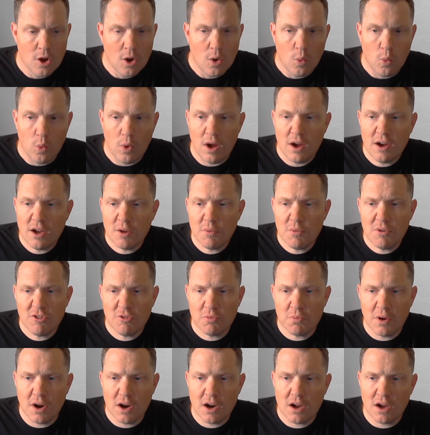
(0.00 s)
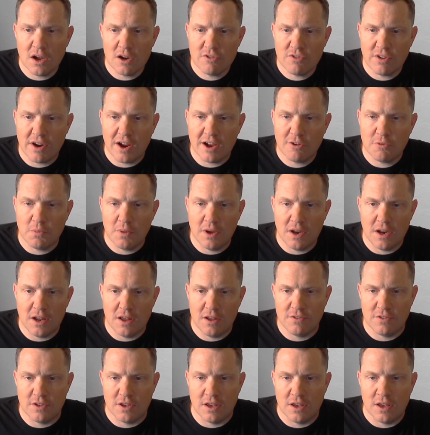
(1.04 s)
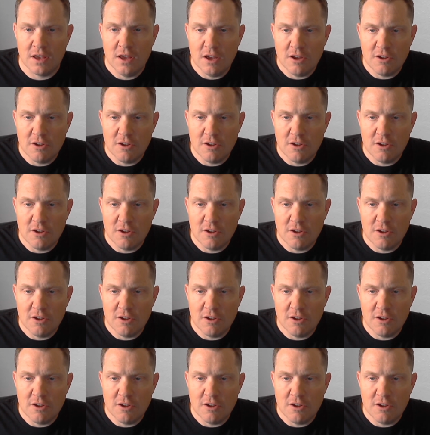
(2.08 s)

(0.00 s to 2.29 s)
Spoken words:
Welcome to Smart Contracts Made Easy.